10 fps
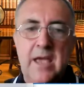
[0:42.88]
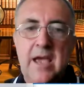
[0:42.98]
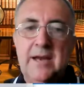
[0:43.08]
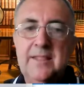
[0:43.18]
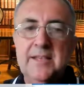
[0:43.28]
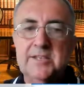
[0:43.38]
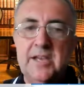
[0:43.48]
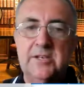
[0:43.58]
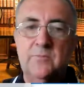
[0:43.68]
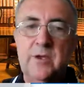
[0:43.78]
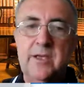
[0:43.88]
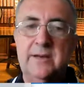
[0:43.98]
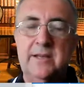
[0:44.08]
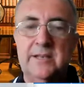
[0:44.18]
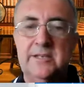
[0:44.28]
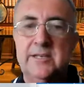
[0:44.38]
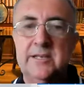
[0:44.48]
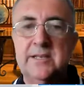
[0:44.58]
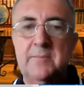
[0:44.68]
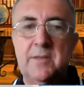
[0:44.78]
And in this session, we're going to consider
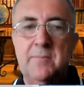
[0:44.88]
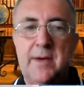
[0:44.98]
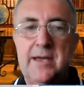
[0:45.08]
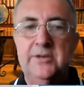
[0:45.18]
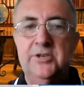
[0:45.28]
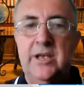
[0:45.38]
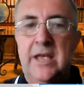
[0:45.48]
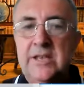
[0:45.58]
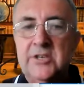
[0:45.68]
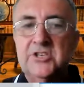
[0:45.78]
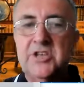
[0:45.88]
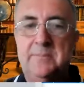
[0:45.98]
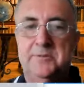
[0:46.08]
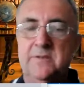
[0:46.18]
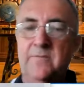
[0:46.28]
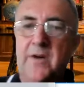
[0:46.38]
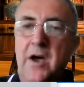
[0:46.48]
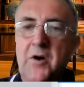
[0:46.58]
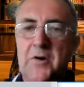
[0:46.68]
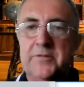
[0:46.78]
some of the major steps
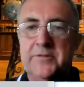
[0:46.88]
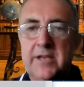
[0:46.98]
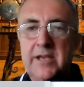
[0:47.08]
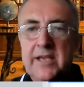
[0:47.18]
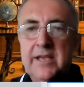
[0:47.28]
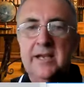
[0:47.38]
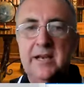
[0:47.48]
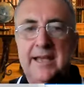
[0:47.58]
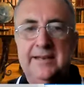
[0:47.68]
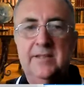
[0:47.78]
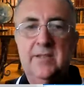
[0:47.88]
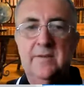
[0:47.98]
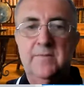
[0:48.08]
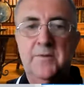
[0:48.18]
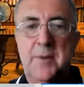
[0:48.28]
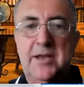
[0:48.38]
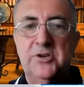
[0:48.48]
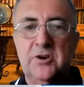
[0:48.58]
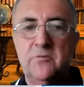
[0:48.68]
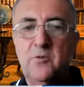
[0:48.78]
involved in collecting the
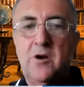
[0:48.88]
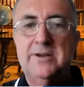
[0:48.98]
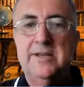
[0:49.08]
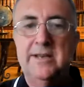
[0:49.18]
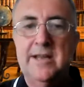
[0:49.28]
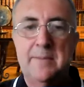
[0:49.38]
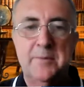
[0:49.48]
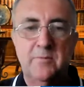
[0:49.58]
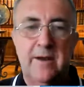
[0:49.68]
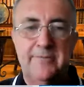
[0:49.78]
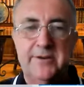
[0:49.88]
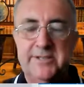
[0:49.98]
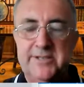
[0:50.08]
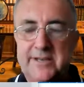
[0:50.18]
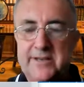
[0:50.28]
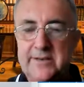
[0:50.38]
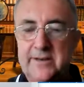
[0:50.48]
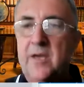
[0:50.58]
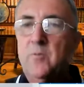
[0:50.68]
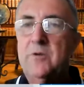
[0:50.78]
information and writing it up and referencing it
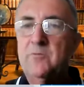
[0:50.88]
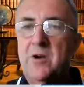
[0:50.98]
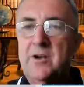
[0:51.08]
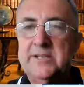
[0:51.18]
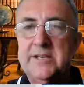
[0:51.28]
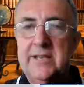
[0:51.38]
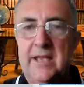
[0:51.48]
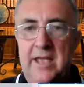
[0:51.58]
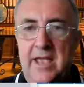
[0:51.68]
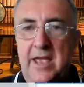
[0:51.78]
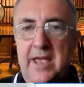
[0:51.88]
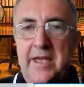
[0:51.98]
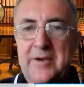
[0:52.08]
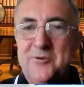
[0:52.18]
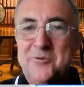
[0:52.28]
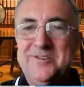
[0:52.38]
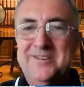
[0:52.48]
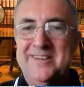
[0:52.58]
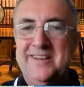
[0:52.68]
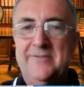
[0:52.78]
when writing a
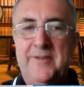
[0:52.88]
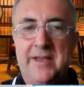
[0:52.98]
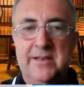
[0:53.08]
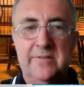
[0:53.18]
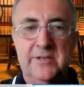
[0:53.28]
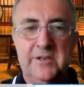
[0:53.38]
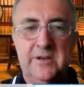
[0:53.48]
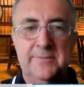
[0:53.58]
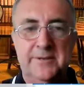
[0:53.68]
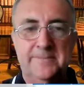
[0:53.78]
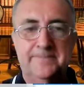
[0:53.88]
good and effective assignment.